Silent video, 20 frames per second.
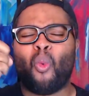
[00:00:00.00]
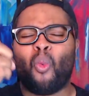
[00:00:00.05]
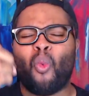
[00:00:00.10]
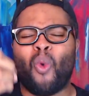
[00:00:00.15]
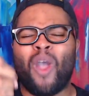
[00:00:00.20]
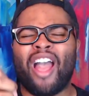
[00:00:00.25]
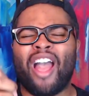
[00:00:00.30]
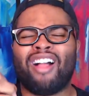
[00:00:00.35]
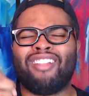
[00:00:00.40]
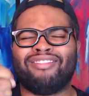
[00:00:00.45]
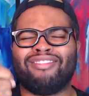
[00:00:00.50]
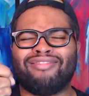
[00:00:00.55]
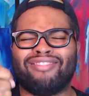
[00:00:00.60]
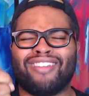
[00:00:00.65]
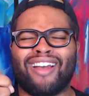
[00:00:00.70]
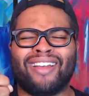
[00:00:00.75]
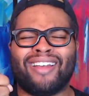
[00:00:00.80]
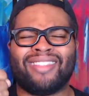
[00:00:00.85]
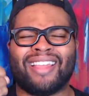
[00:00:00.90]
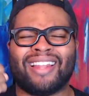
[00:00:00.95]
well
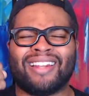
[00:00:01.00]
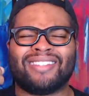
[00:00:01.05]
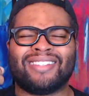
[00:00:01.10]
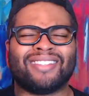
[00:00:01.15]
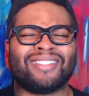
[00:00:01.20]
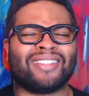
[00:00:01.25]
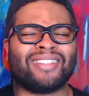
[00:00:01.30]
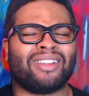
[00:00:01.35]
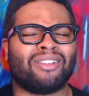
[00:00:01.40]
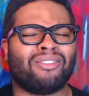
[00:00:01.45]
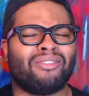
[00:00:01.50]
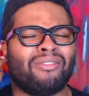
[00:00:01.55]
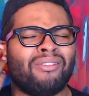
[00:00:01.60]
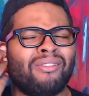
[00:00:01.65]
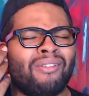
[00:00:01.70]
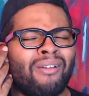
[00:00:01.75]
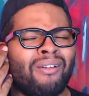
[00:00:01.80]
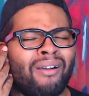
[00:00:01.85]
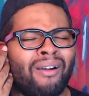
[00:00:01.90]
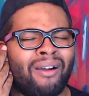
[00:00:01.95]
done that it's just like,
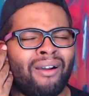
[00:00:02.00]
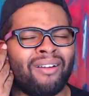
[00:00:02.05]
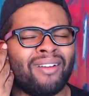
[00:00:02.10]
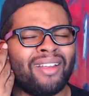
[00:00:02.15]
oh,